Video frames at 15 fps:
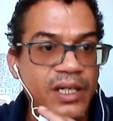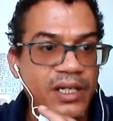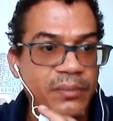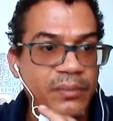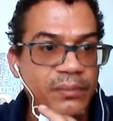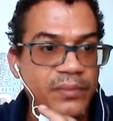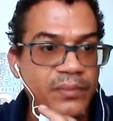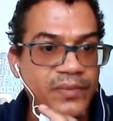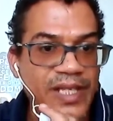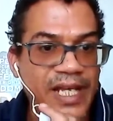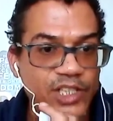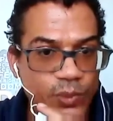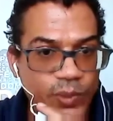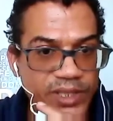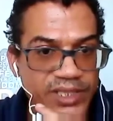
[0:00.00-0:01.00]

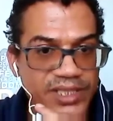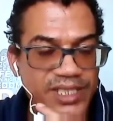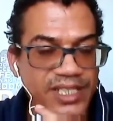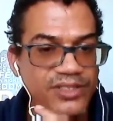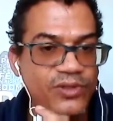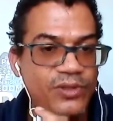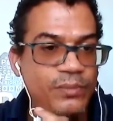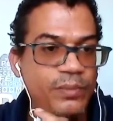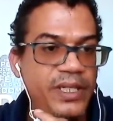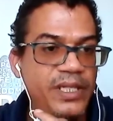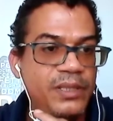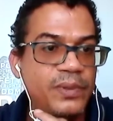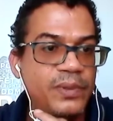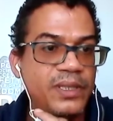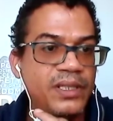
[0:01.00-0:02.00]
That's what it says on
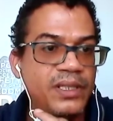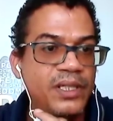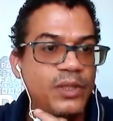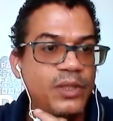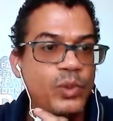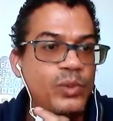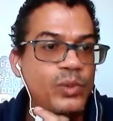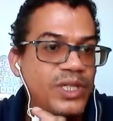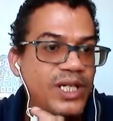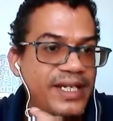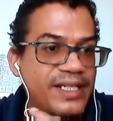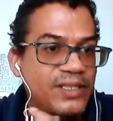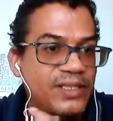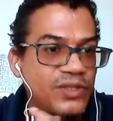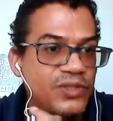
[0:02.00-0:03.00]
paper. We would
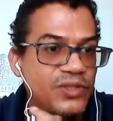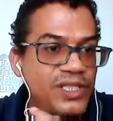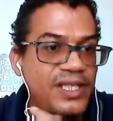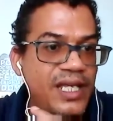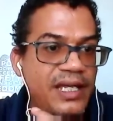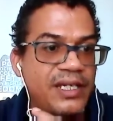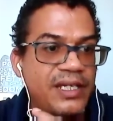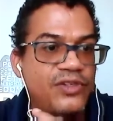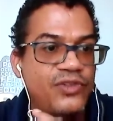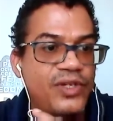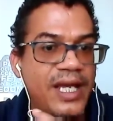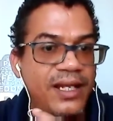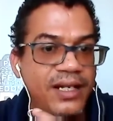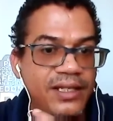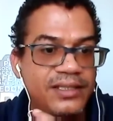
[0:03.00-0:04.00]
like to see that in
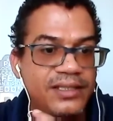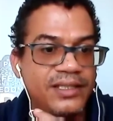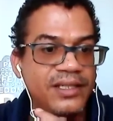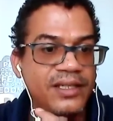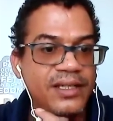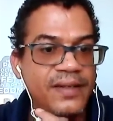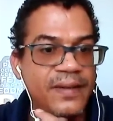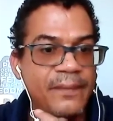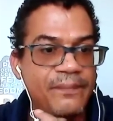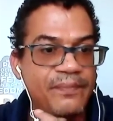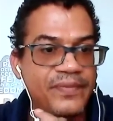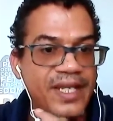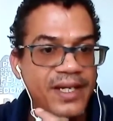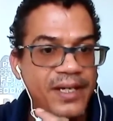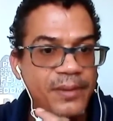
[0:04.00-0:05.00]
reality.
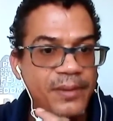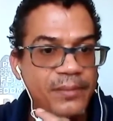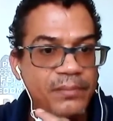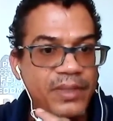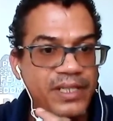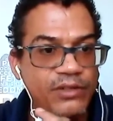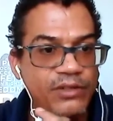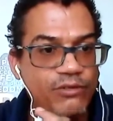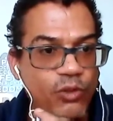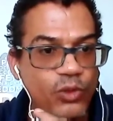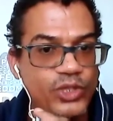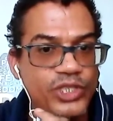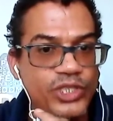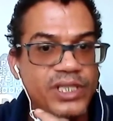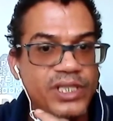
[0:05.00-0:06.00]
But
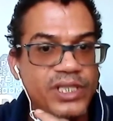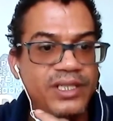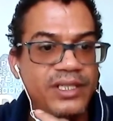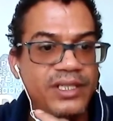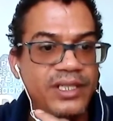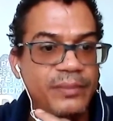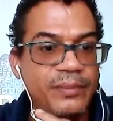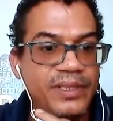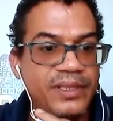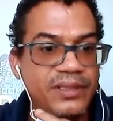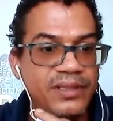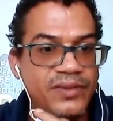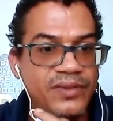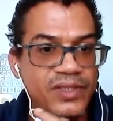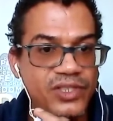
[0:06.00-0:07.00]
unfortunately, I
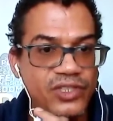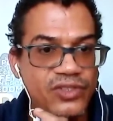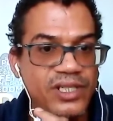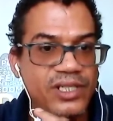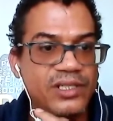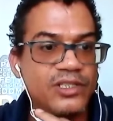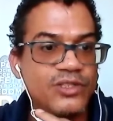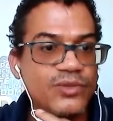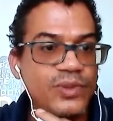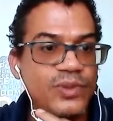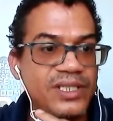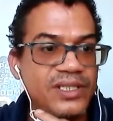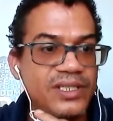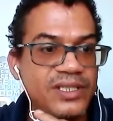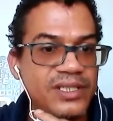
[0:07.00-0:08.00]
mean, the struggles
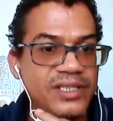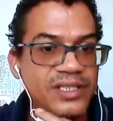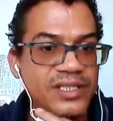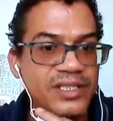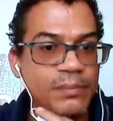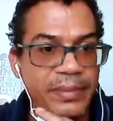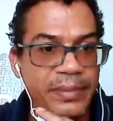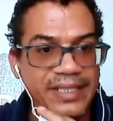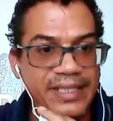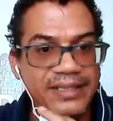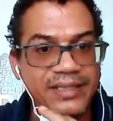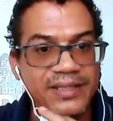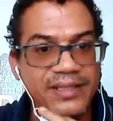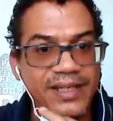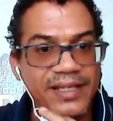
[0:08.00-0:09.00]
within the system
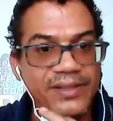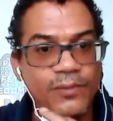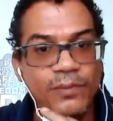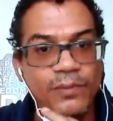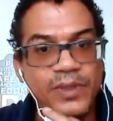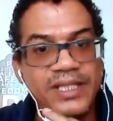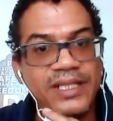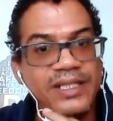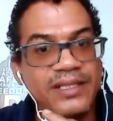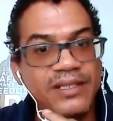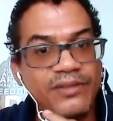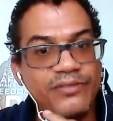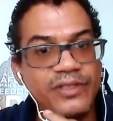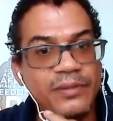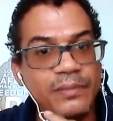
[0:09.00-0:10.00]
paint a completely
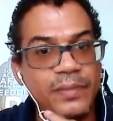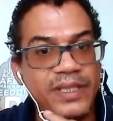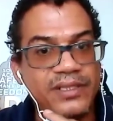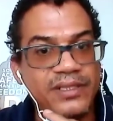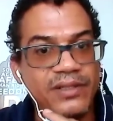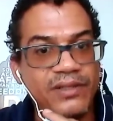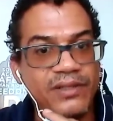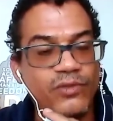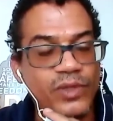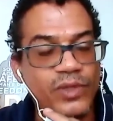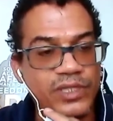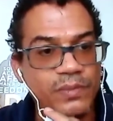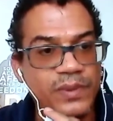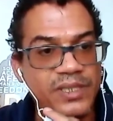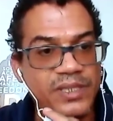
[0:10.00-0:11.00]
different picture of
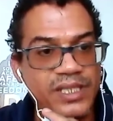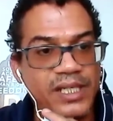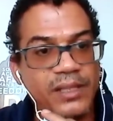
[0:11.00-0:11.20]
what's busy